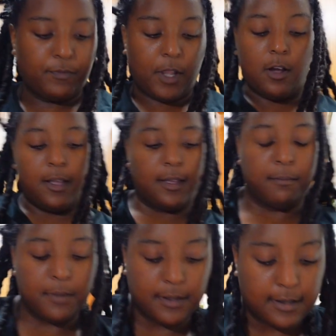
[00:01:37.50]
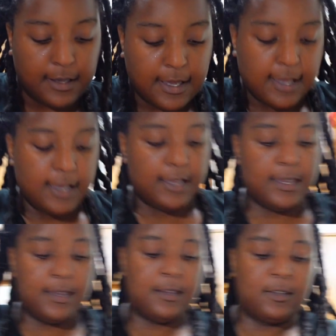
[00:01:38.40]
Okay, but
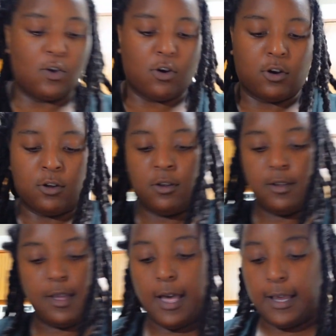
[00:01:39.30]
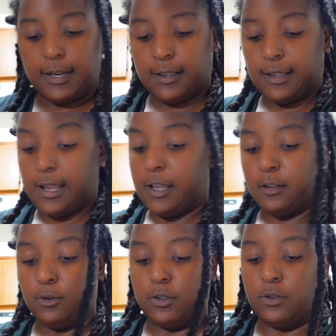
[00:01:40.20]
yeah, y'all. I gotta I gotta
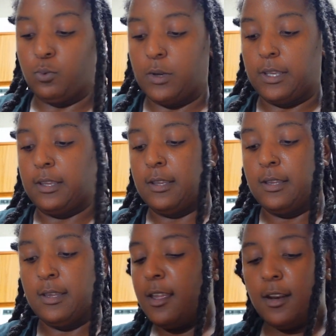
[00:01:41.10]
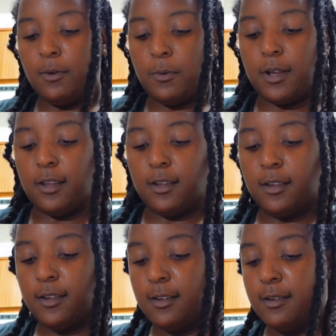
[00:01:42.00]
lose this weight. Anyway,
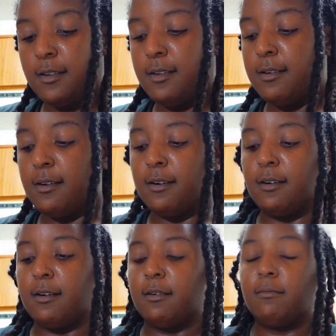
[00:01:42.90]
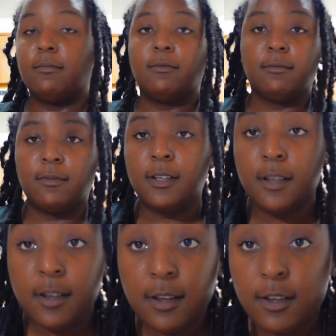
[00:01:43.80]
um
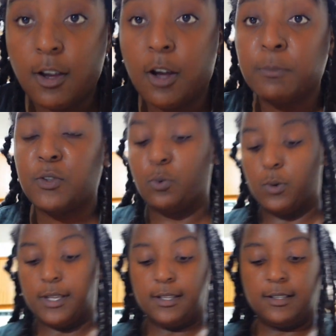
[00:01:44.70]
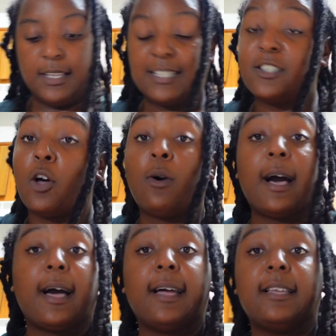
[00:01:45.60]
I'm sweating. It's so
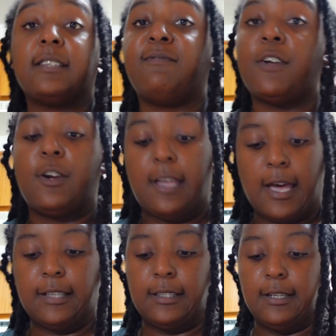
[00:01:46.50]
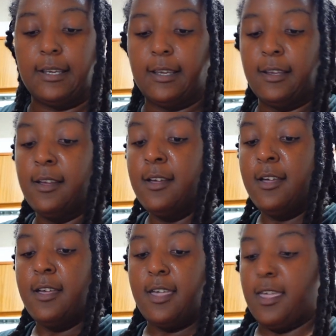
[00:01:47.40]
hot. It's very hot today.
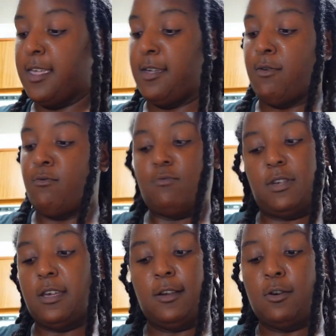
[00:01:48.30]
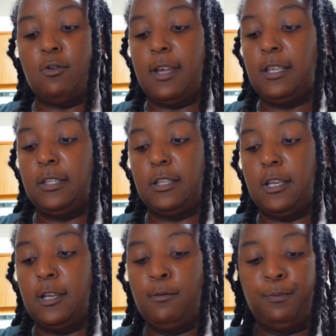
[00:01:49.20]
And and no
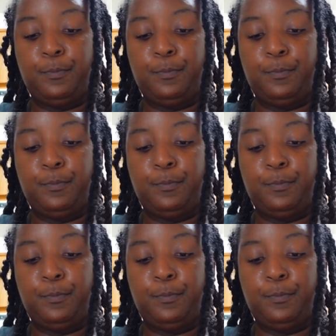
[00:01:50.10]
AC.